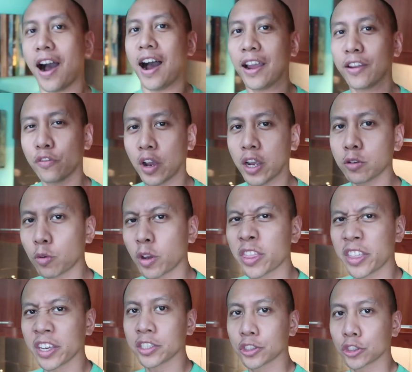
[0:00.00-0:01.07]
I find
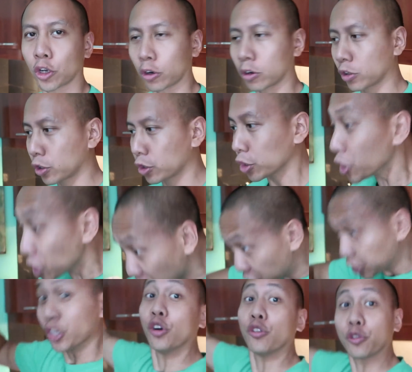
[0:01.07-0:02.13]
when things startle her,
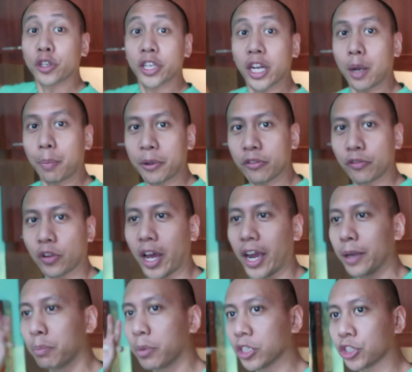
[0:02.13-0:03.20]
she'll get up and
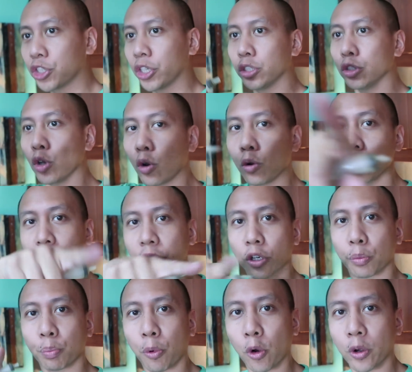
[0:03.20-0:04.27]
fly, but she knows
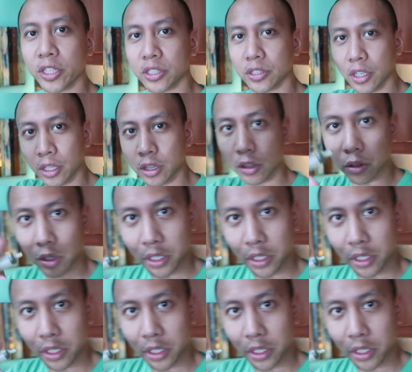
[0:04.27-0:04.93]
her points in